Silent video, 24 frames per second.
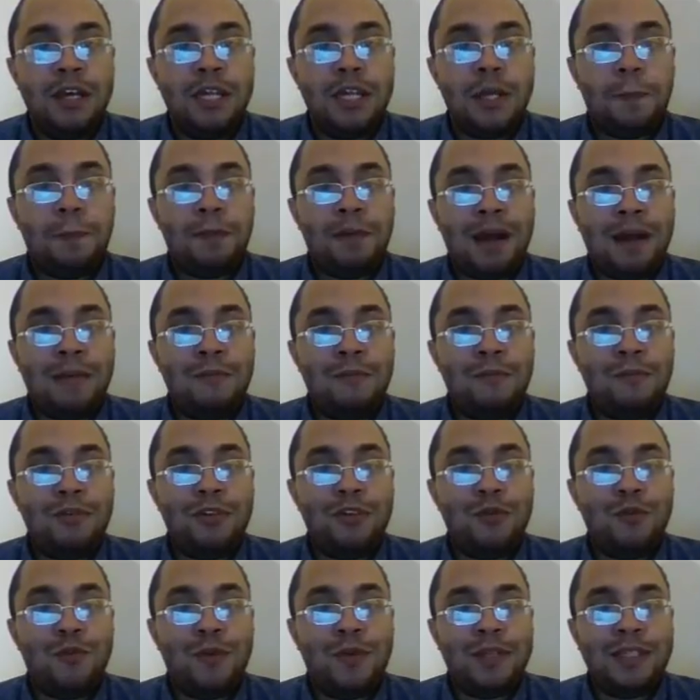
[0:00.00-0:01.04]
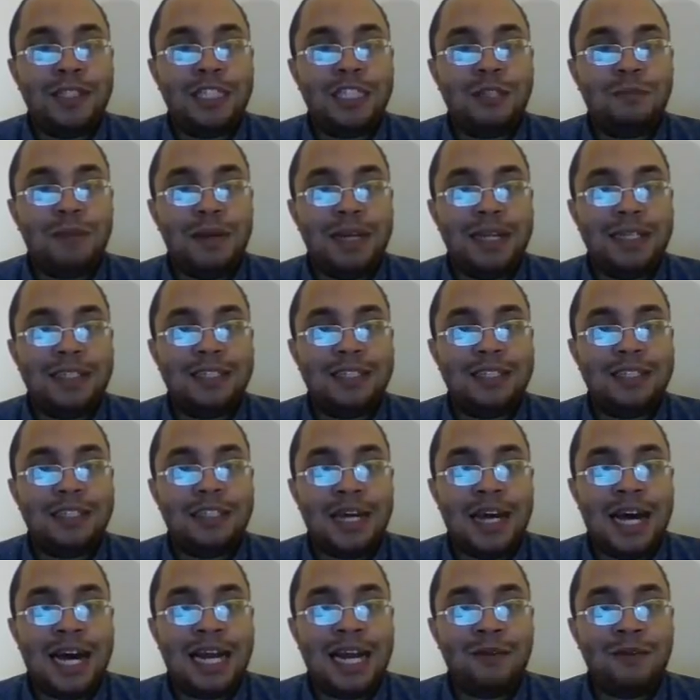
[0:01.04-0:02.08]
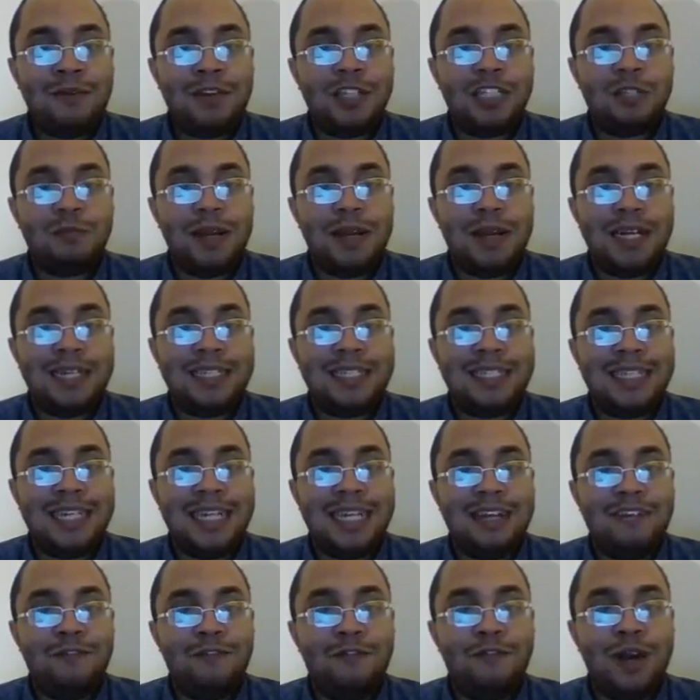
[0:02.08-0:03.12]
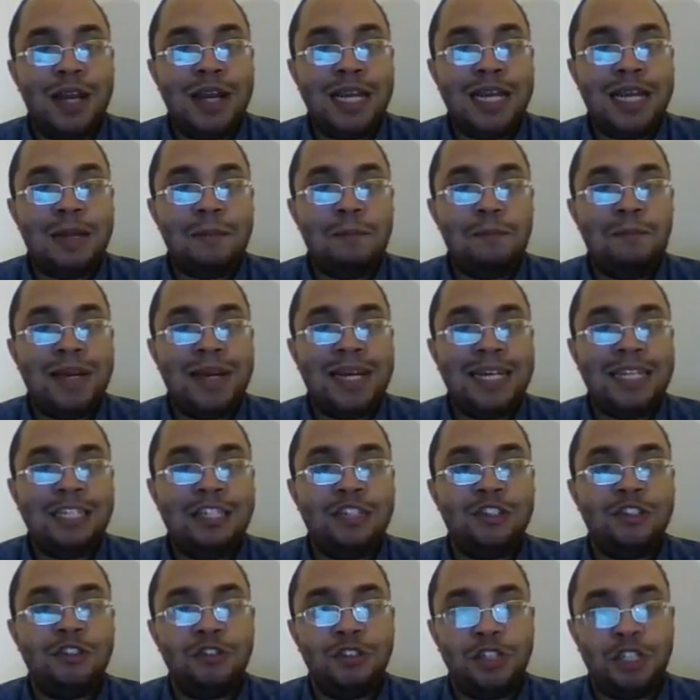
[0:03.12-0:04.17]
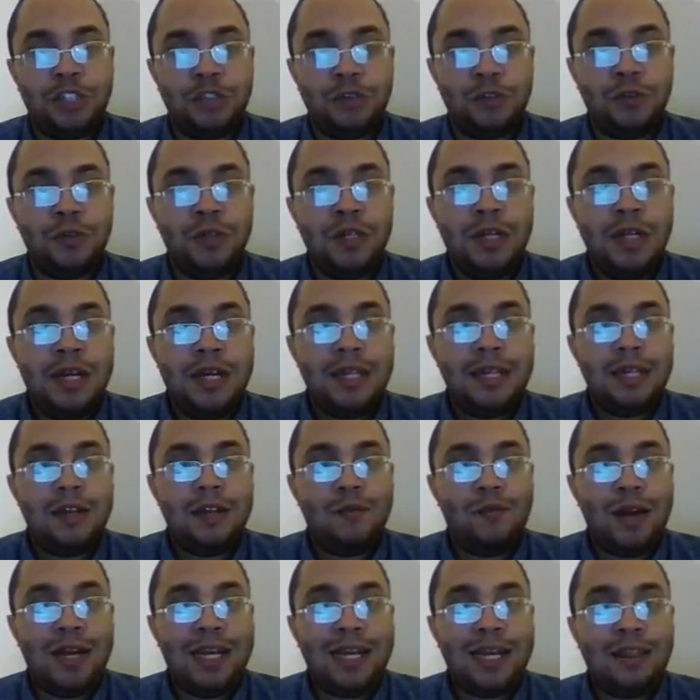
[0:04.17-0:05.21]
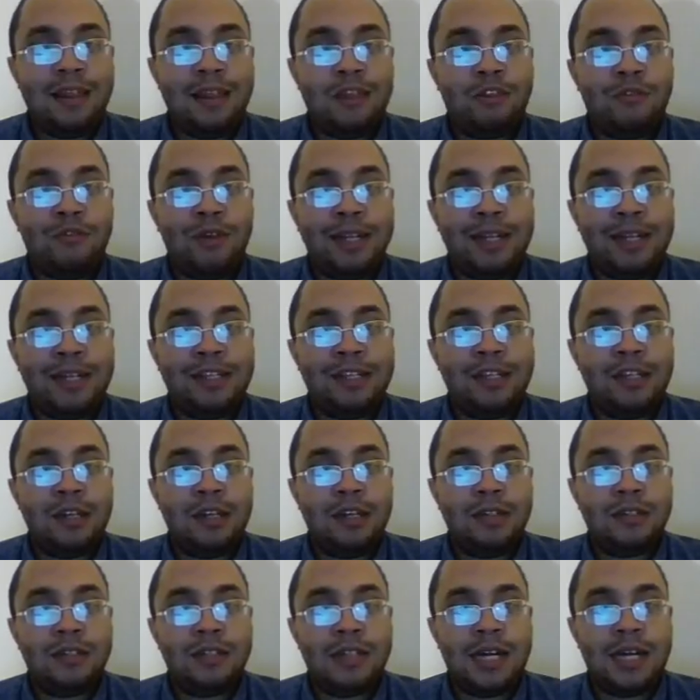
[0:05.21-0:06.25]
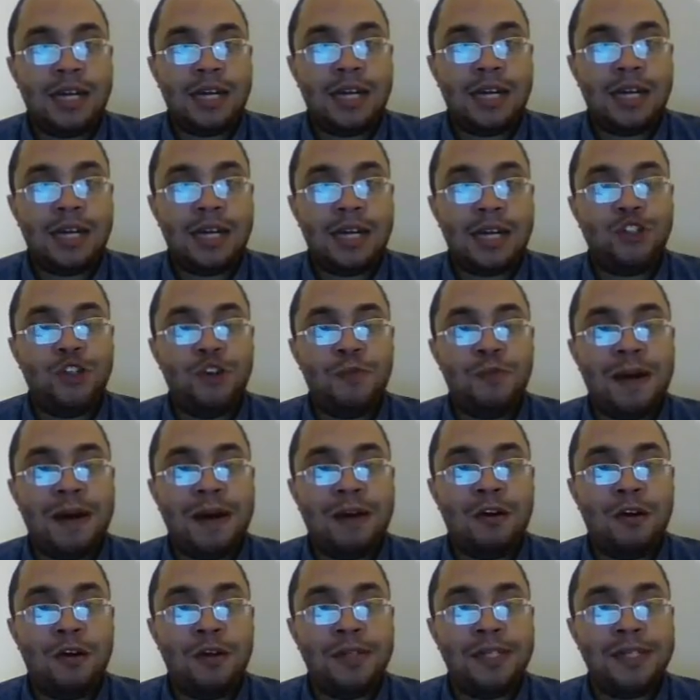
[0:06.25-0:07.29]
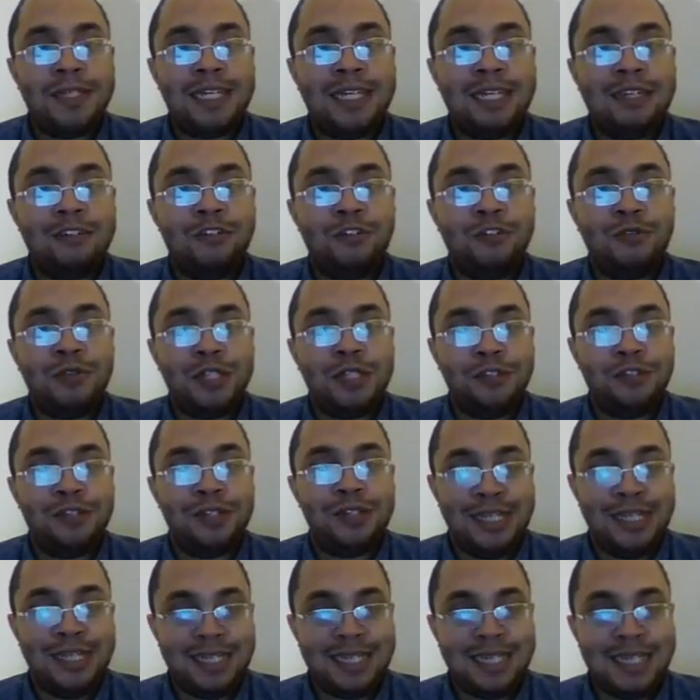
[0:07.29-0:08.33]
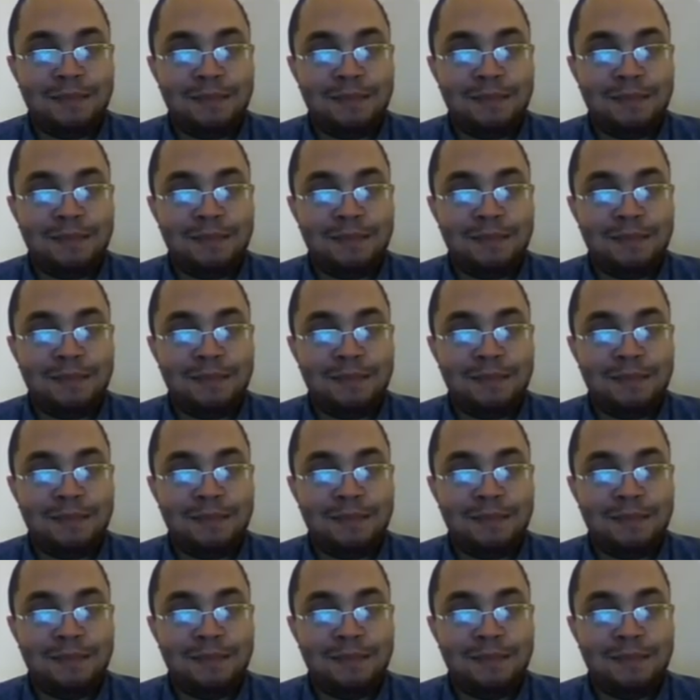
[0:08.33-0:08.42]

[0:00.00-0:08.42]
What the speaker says: The problem with the one space, the high one space, is that if white can pincer you, then white can threaten to kind of scoop out all the territory underneath.